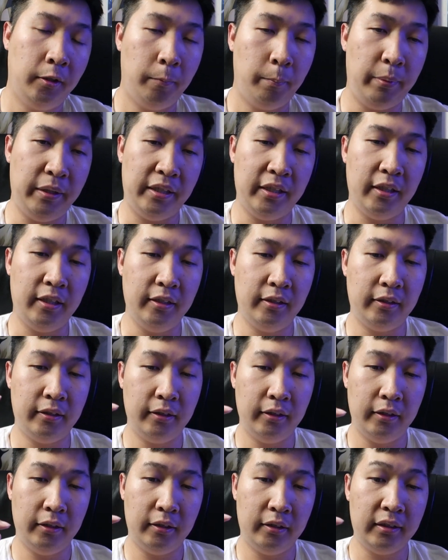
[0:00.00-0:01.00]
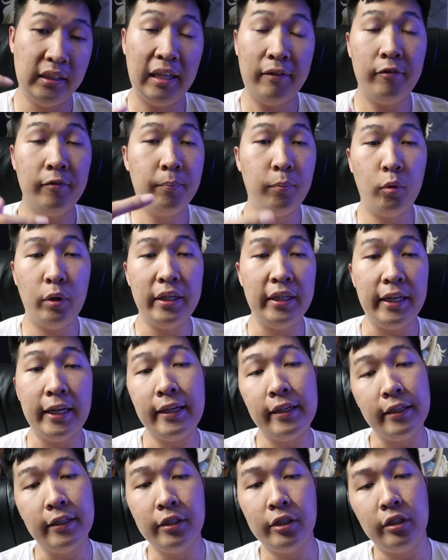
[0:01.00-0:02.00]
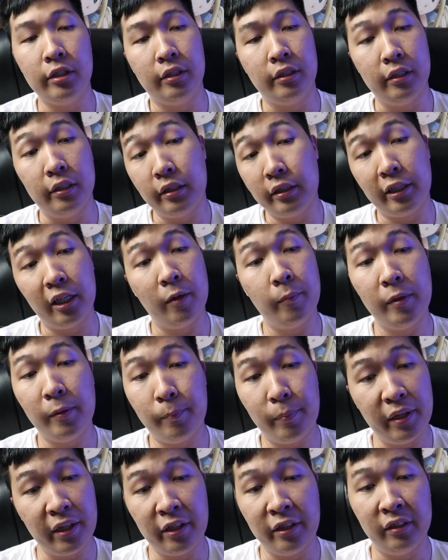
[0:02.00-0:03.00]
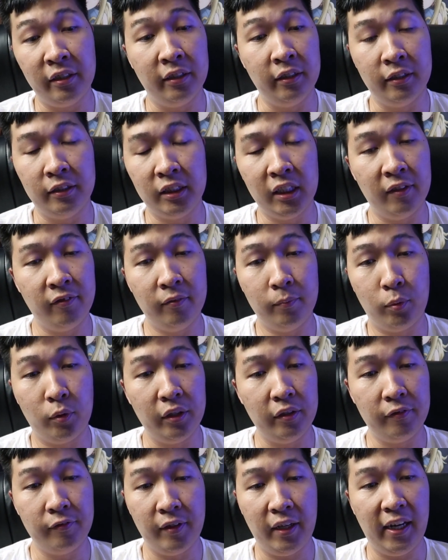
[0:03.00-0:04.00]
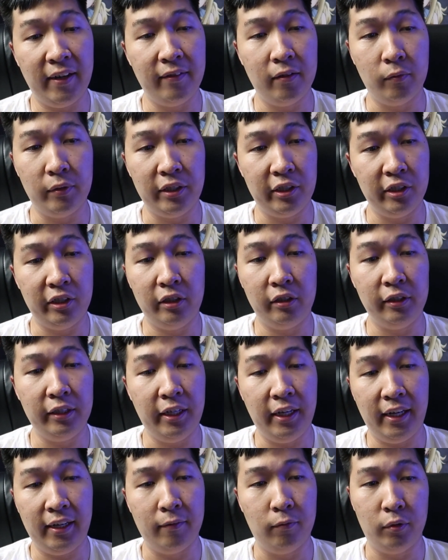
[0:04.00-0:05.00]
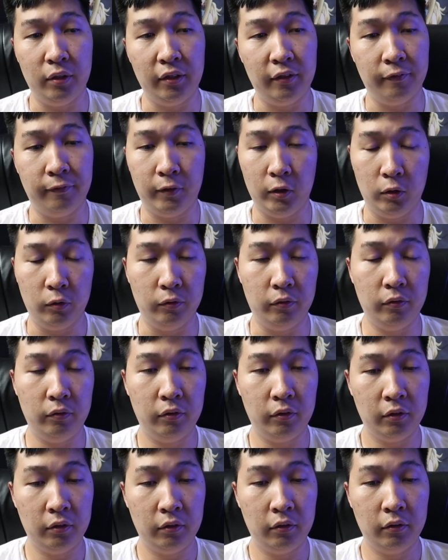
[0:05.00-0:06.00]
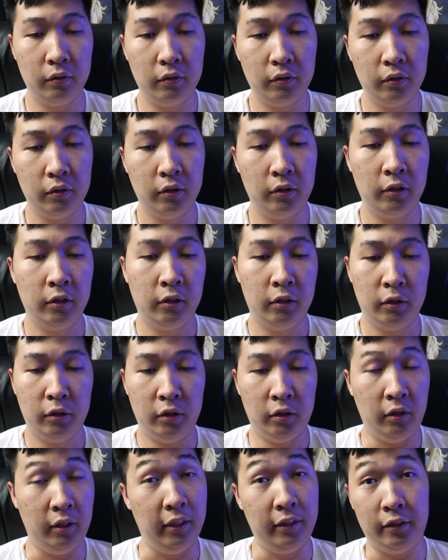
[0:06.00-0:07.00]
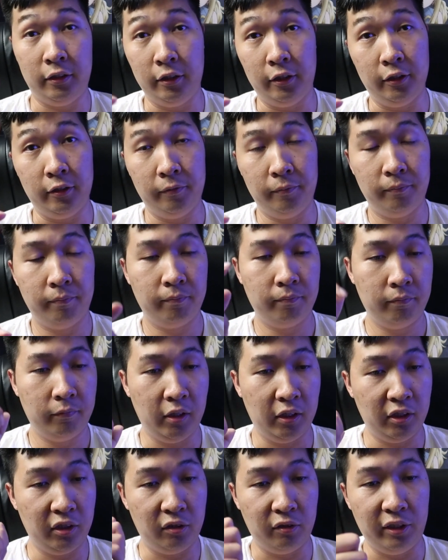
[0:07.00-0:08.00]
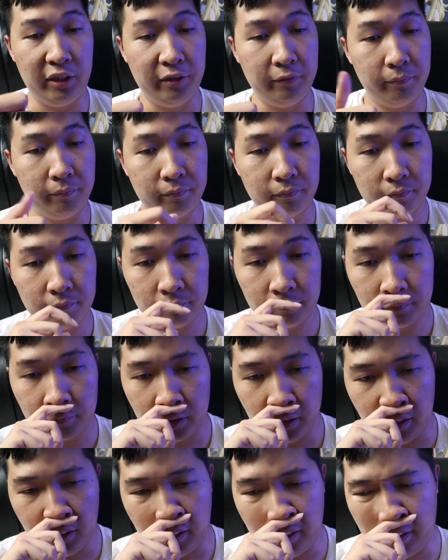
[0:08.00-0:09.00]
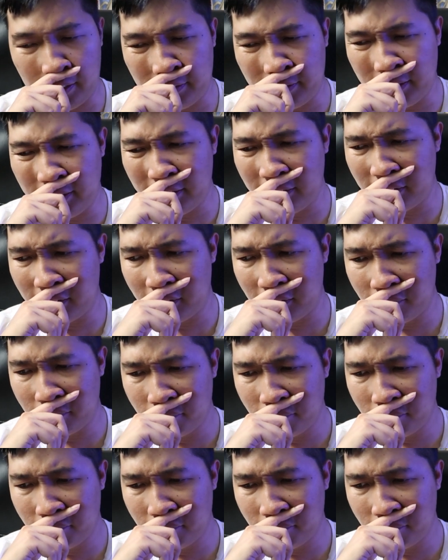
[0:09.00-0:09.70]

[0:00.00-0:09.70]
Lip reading: because 7.8 inches is going to be bigger than the 7.5 that we currently have with the Fold. So that's good. That's great. I think